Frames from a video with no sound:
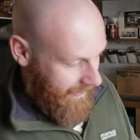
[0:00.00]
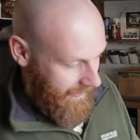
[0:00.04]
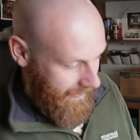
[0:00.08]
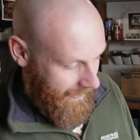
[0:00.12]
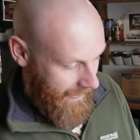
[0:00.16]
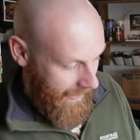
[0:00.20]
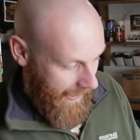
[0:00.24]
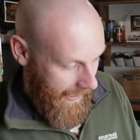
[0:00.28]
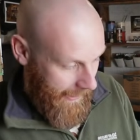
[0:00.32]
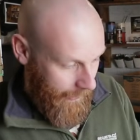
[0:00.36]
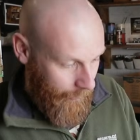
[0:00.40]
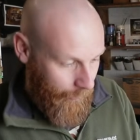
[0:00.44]

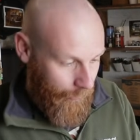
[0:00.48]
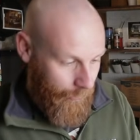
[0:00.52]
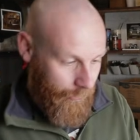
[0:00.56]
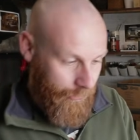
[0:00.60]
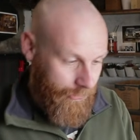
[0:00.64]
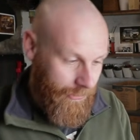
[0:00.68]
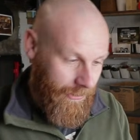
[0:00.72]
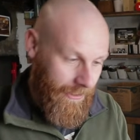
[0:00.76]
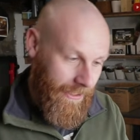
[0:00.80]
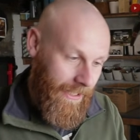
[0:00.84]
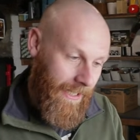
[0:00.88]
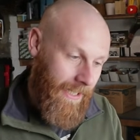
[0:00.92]
The
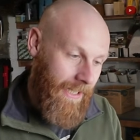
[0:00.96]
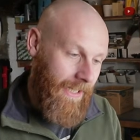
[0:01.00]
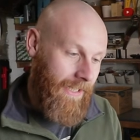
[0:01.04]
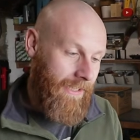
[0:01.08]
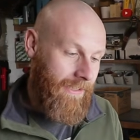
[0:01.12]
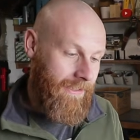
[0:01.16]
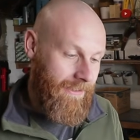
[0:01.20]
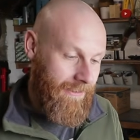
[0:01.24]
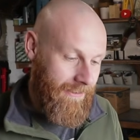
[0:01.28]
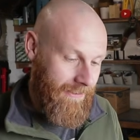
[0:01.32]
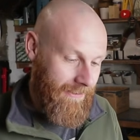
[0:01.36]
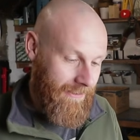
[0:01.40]
angles are
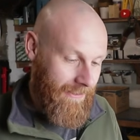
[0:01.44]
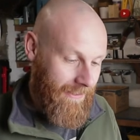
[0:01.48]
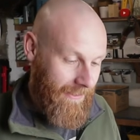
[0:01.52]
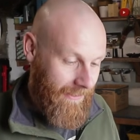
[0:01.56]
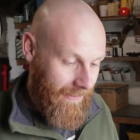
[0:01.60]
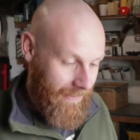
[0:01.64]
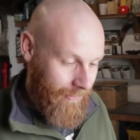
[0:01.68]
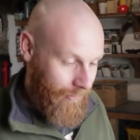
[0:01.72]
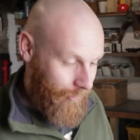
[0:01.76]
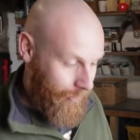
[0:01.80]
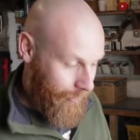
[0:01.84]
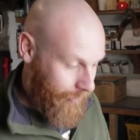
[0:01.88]
nice,
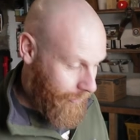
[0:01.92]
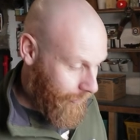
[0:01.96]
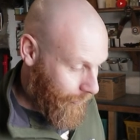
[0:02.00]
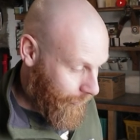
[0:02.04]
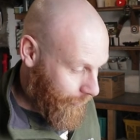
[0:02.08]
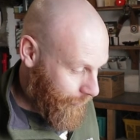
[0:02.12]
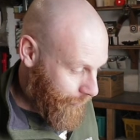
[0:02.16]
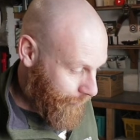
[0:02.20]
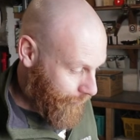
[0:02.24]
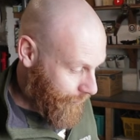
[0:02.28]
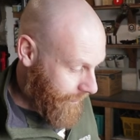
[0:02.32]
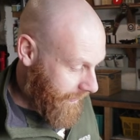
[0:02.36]
it just
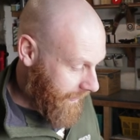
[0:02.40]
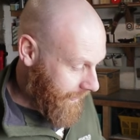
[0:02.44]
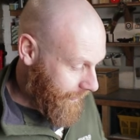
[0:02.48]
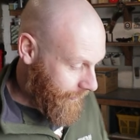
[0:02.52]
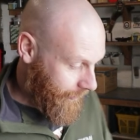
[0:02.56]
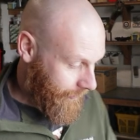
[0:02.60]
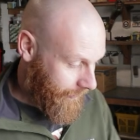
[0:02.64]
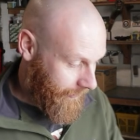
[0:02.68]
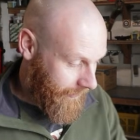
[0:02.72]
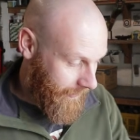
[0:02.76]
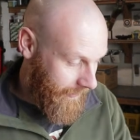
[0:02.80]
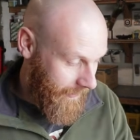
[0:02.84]
looks really
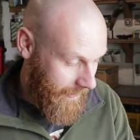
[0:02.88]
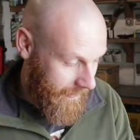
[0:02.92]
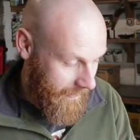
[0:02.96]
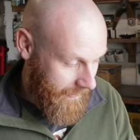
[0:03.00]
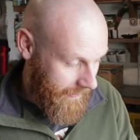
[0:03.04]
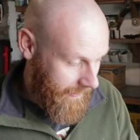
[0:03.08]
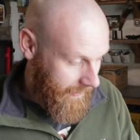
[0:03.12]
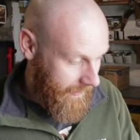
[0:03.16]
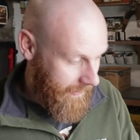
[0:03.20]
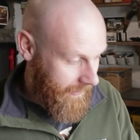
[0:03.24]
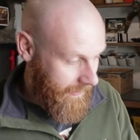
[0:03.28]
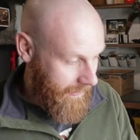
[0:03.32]
good. These
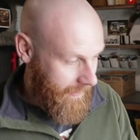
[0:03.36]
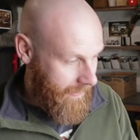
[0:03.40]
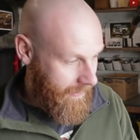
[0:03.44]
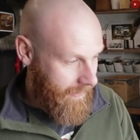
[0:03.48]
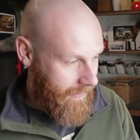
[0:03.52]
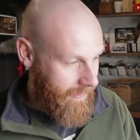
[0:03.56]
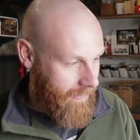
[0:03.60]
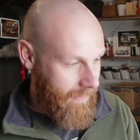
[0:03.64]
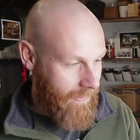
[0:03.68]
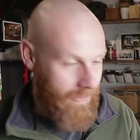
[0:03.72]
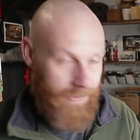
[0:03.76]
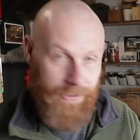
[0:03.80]
are
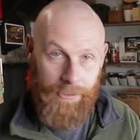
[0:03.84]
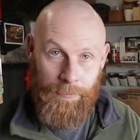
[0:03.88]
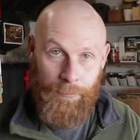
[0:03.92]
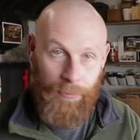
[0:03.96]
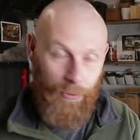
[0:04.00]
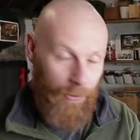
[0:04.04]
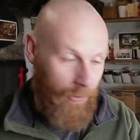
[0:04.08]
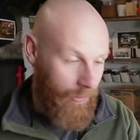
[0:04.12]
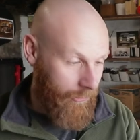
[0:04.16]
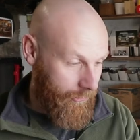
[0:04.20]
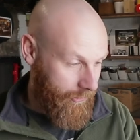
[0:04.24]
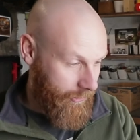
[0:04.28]
the
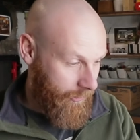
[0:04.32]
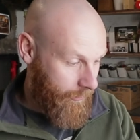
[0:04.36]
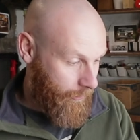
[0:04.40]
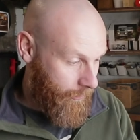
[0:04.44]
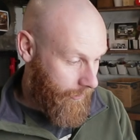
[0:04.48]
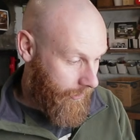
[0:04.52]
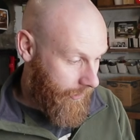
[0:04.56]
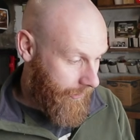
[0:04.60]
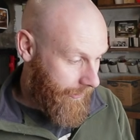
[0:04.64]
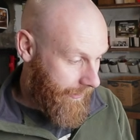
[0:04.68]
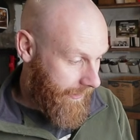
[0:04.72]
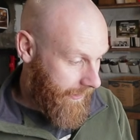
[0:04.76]
supports that
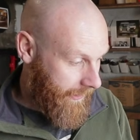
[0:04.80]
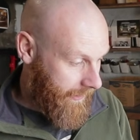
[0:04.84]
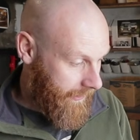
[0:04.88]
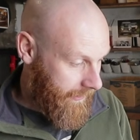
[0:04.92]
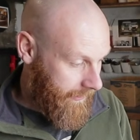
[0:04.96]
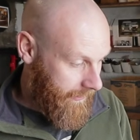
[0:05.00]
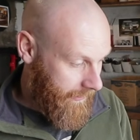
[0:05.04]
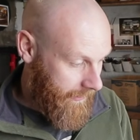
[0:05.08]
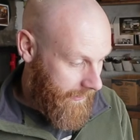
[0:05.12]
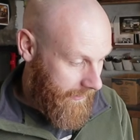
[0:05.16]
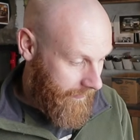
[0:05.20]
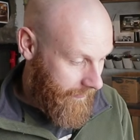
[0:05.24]
were on
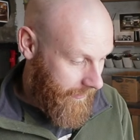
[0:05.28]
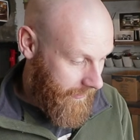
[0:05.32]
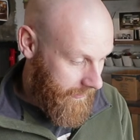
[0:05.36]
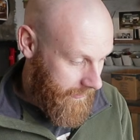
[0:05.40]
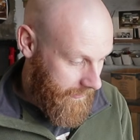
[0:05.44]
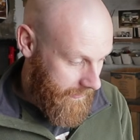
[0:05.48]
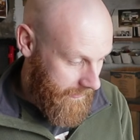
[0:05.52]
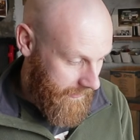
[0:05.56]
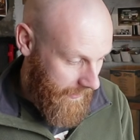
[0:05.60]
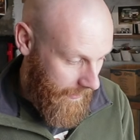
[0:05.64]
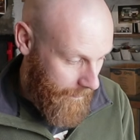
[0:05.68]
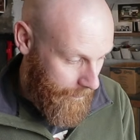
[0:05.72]
it that I've had to
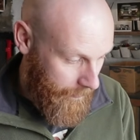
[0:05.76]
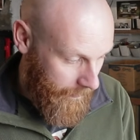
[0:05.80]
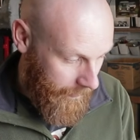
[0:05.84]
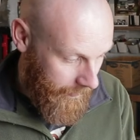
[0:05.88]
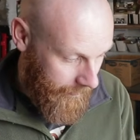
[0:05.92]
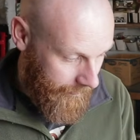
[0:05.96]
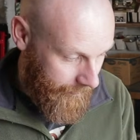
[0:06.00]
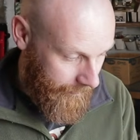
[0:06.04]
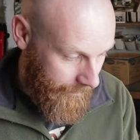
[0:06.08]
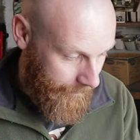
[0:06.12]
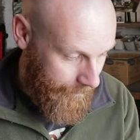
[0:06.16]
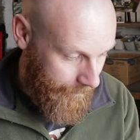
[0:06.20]
snap off.